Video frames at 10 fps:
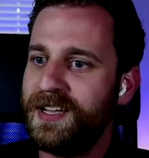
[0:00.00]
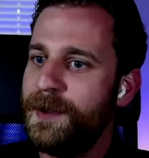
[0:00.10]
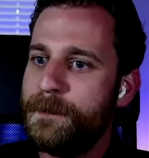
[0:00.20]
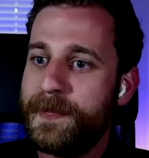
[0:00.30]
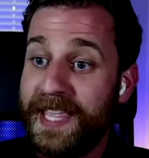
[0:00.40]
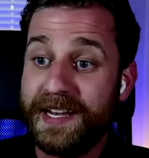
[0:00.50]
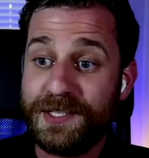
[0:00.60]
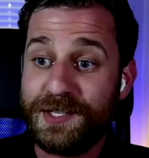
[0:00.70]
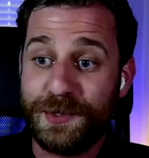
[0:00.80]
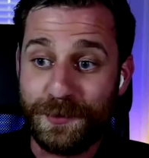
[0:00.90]
getting to
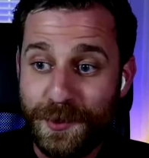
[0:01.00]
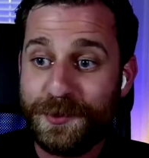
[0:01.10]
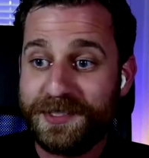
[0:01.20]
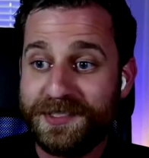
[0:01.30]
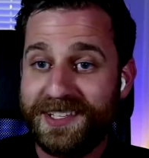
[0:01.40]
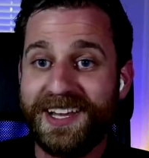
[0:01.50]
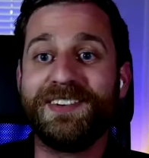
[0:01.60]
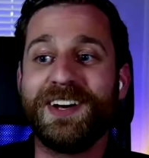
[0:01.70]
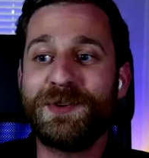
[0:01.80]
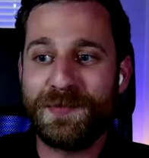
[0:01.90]
the root of
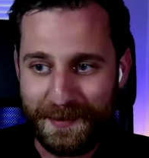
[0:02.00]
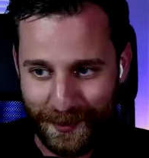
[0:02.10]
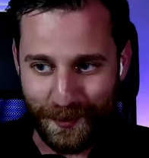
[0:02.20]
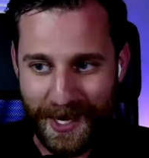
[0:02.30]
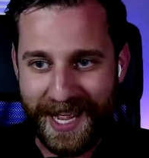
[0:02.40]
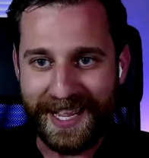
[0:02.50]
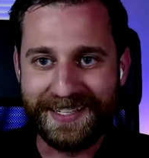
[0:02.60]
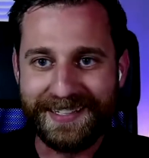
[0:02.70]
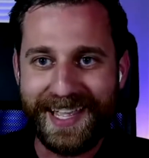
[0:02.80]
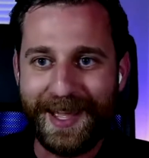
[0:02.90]
other people's why,
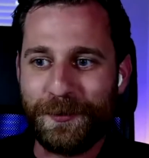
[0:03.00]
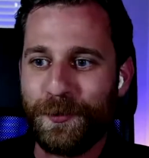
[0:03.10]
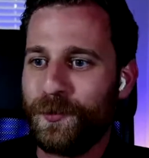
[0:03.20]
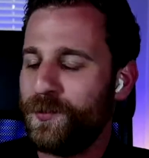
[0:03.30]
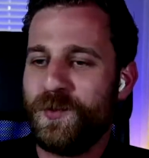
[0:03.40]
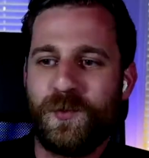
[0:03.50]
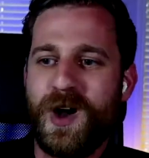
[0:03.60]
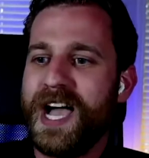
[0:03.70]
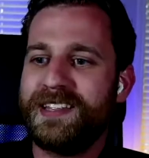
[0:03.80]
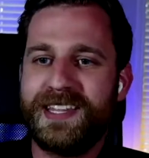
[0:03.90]
and why
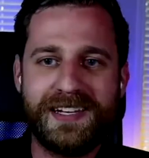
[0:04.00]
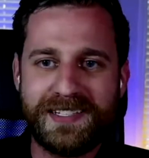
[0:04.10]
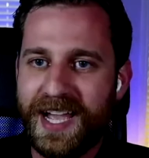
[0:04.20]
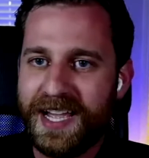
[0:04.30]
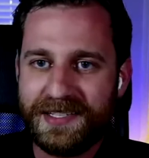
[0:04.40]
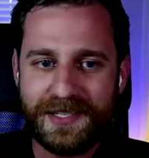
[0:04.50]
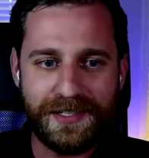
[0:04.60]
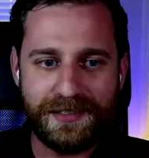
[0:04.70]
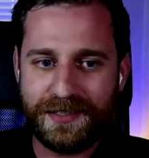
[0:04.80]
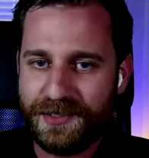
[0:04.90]
did they decide to
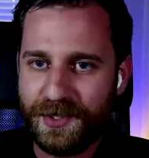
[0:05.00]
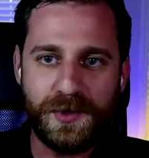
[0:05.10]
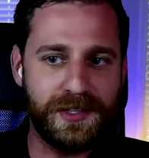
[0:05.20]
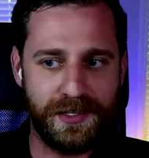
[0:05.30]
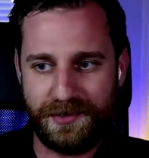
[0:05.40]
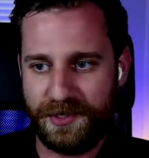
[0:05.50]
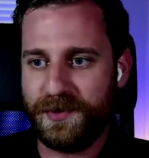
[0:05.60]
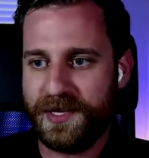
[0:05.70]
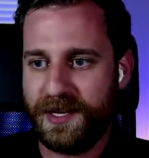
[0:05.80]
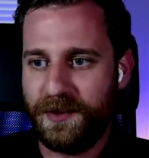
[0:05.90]
do what they're
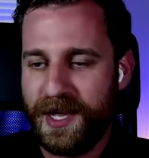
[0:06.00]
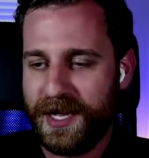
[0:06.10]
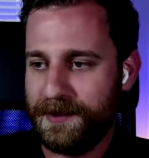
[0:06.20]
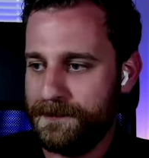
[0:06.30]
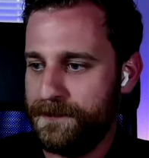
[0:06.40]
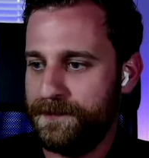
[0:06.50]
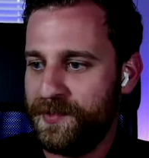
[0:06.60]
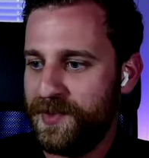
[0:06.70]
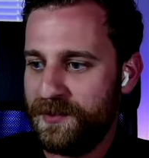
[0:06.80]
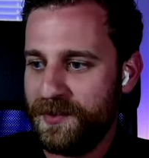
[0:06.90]
doing?
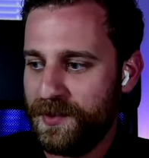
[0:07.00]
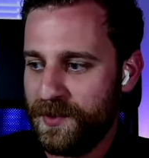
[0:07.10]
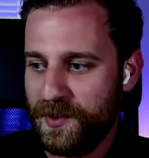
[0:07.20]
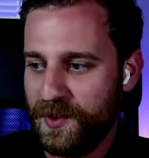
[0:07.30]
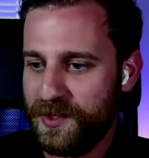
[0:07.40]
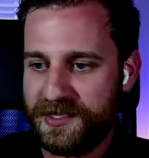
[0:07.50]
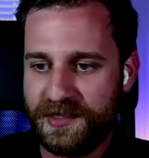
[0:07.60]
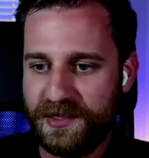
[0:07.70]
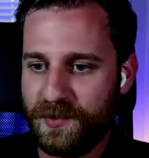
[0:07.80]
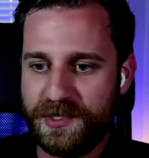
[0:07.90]
What's
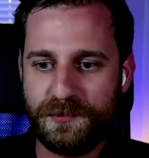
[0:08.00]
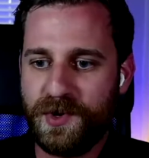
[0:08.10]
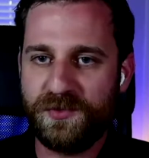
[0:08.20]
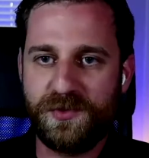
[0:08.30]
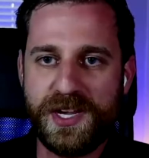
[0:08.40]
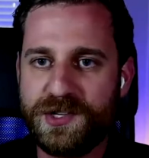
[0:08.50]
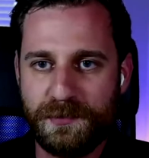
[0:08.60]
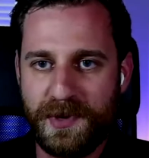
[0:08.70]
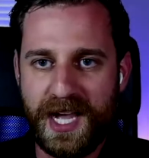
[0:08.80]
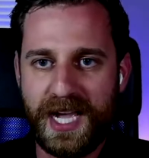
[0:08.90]
the motivation
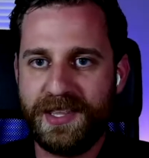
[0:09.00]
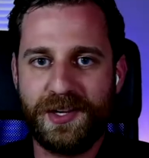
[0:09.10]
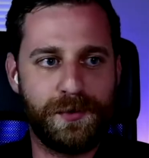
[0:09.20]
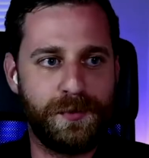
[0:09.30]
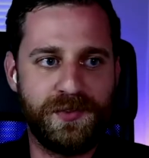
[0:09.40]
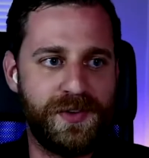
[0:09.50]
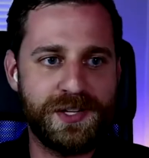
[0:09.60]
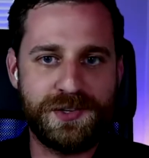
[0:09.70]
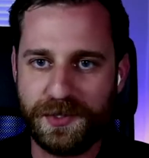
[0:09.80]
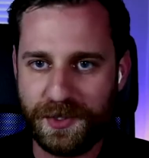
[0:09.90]
behind their
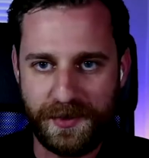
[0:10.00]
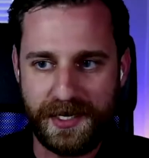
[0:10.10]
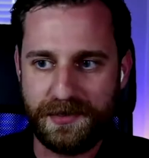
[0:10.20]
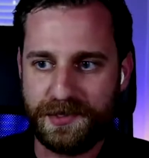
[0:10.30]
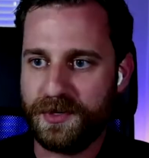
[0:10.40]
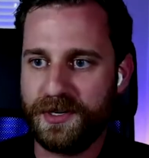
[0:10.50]
professional careers, or